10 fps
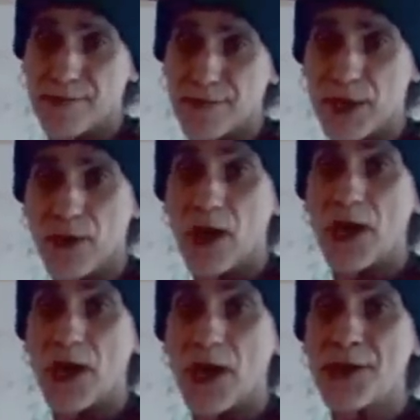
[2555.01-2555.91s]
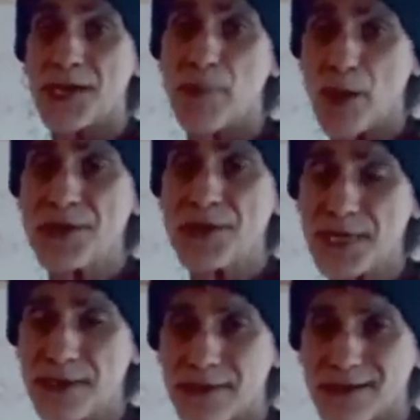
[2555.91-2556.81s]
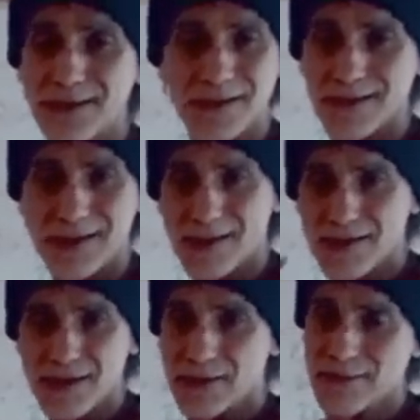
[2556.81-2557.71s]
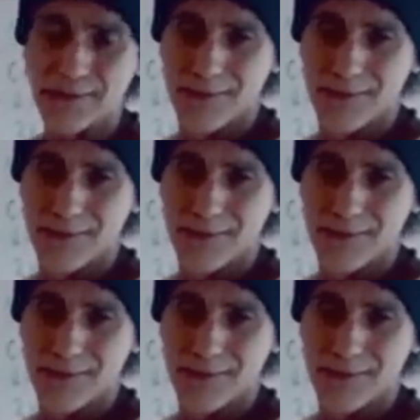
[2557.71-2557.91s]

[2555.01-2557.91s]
So ionic bonding is,